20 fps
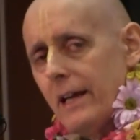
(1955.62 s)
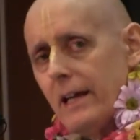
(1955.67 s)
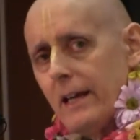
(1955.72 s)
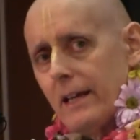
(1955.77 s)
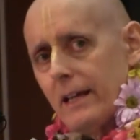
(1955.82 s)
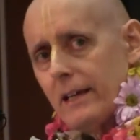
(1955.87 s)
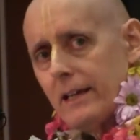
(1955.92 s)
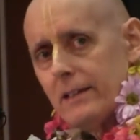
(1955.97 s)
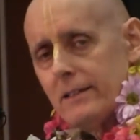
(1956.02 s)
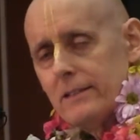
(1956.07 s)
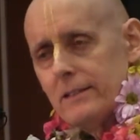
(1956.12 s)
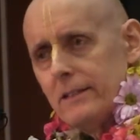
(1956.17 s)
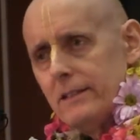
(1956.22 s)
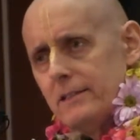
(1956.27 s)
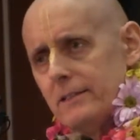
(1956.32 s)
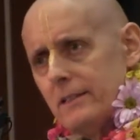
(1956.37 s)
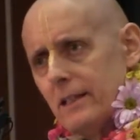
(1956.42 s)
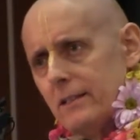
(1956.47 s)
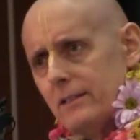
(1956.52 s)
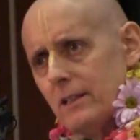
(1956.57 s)
And
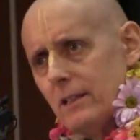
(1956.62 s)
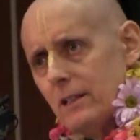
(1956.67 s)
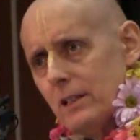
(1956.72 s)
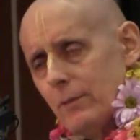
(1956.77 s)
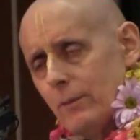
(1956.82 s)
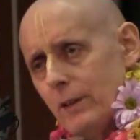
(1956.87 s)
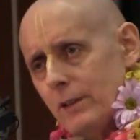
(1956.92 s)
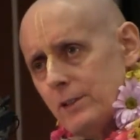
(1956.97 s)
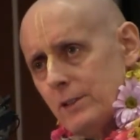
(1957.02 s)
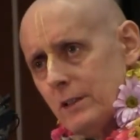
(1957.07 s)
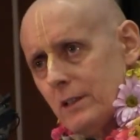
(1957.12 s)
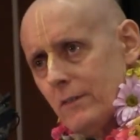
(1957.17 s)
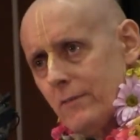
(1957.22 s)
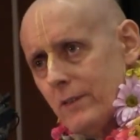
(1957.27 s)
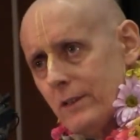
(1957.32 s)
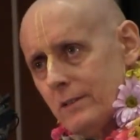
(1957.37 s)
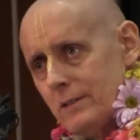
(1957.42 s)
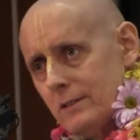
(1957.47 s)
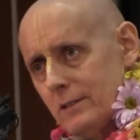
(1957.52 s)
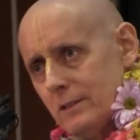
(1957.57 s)
he said, you really
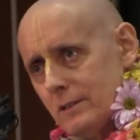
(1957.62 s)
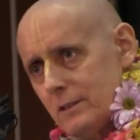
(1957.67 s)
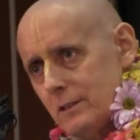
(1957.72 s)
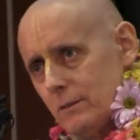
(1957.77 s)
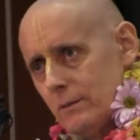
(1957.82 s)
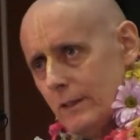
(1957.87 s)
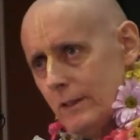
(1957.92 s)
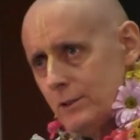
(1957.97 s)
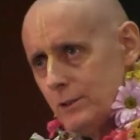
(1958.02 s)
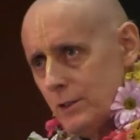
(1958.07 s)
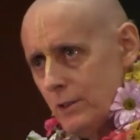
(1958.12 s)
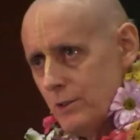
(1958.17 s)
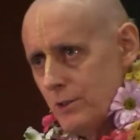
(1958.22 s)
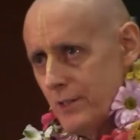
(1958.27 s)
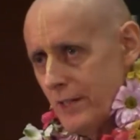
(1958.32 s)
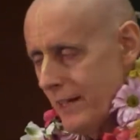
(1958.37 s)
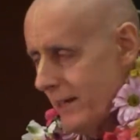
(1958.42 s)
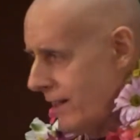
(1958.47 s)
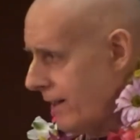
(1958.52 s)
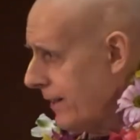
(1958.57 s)
should
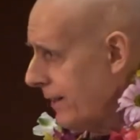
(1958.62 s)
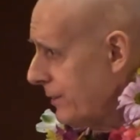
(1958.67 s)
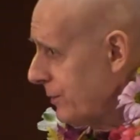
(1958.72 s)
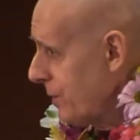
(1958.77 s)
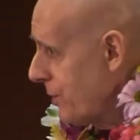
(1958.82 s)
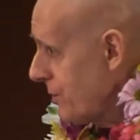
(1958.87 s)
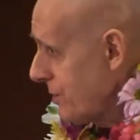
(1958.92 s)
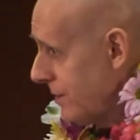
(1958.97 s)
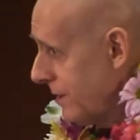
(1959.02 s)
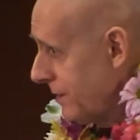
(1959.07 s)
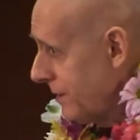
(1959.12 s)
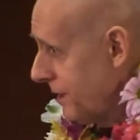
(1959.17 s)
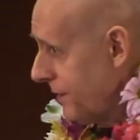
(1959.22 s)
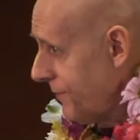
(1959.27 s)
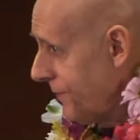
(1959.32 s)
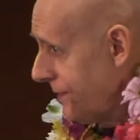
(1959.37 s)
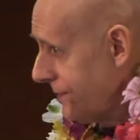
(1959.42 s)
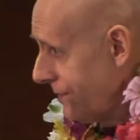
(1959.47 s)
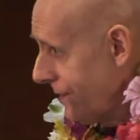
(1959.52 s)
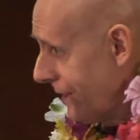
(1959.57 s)
chant Hare Krishna and
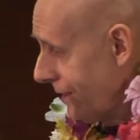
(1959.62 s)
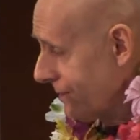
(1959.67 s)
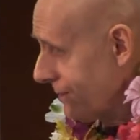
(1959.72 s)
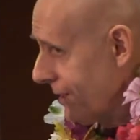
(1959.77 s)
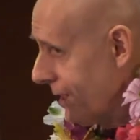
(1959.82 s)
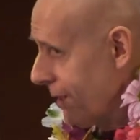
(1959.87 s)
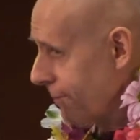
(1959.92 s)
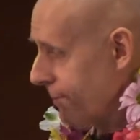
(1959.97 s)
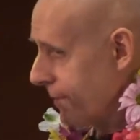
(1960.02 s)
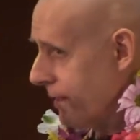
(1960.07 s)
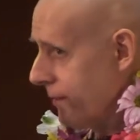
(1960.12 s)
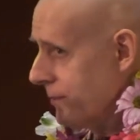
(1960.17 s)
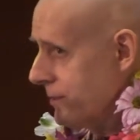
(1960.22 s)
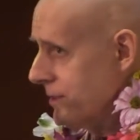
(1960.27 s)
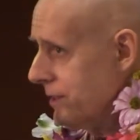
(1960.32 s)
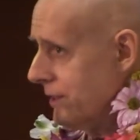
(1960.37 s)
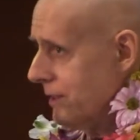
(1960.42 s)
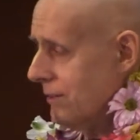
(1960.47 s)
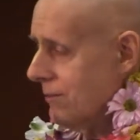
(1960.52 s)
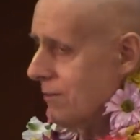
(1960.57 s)
give these things up. And I
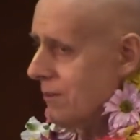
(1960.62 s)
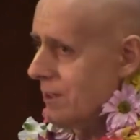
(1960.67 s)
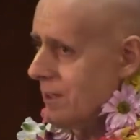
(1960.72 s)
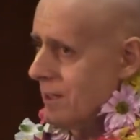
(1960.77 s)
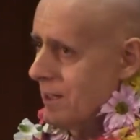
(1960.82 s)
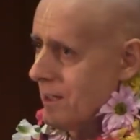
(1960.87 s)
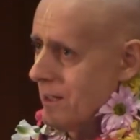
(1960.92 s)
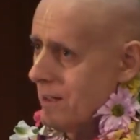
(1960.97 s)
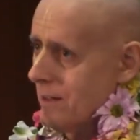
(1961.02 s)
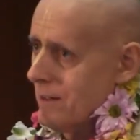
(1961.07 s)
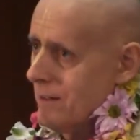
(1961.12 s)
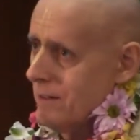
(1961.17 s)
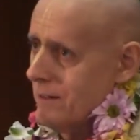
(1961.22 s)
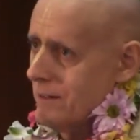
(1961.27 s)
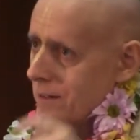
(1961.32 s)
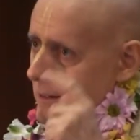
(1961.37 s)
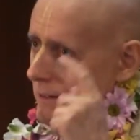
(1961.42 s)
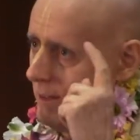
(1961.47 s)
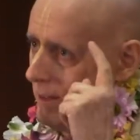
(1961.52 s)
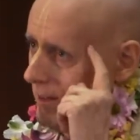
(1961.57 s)
was thinking,
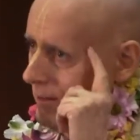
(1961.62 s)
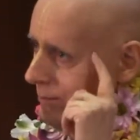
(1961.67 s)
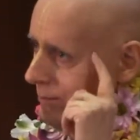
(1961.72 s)
well,